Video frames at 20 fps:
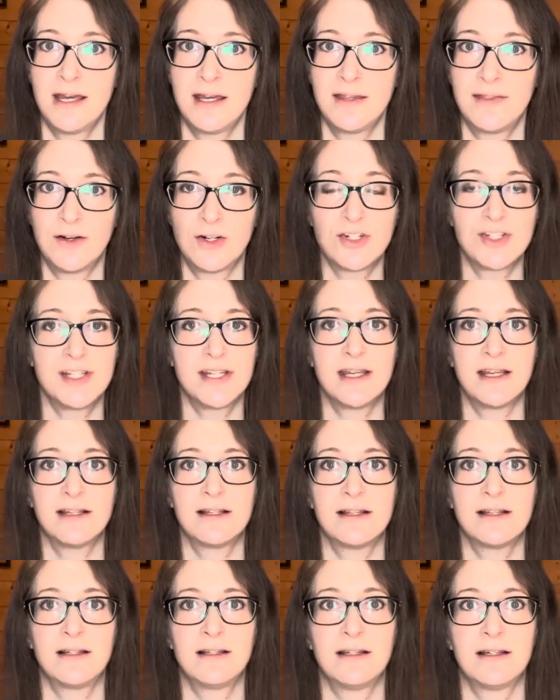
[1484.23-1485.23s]
they're
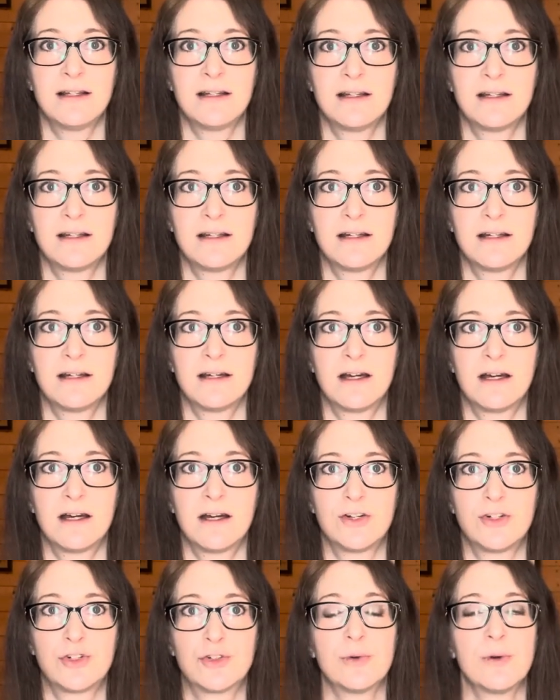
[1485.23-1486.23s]
seeking a
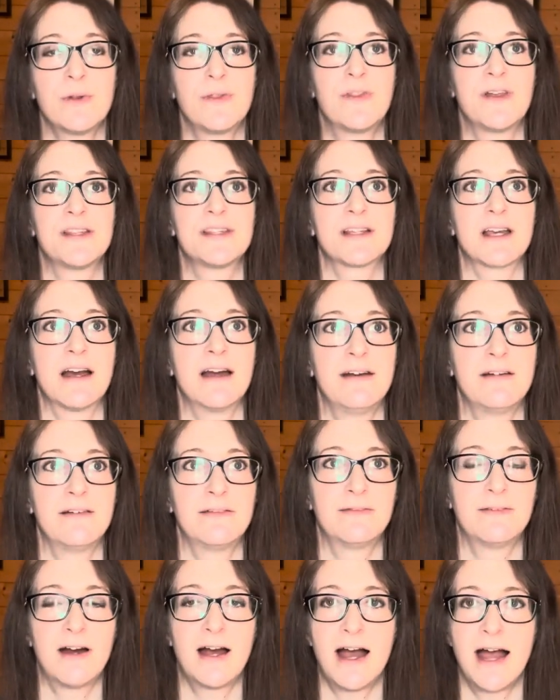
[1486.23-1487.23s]
truth that's kind
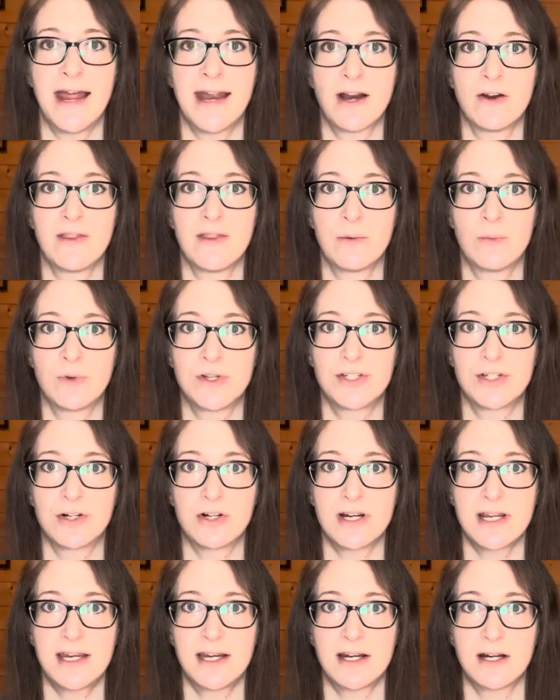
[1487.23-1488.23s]
of higher than what's
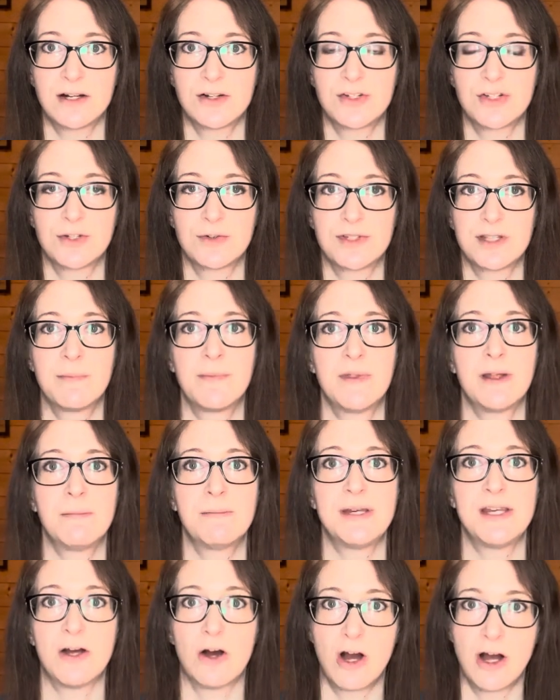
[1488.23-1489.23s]
already here. So something
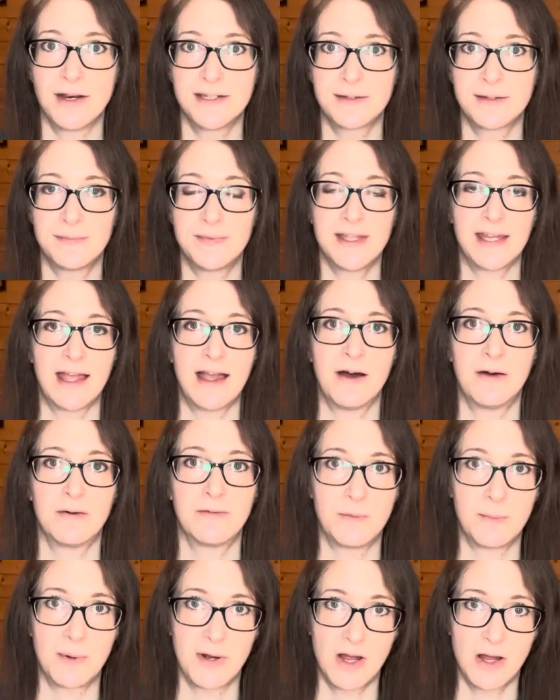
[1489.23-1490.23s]
beyond, something out of
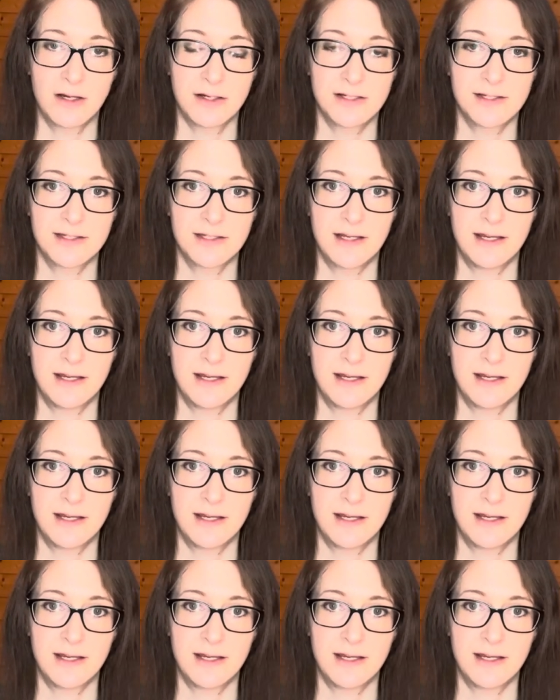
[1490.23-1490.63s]
the box.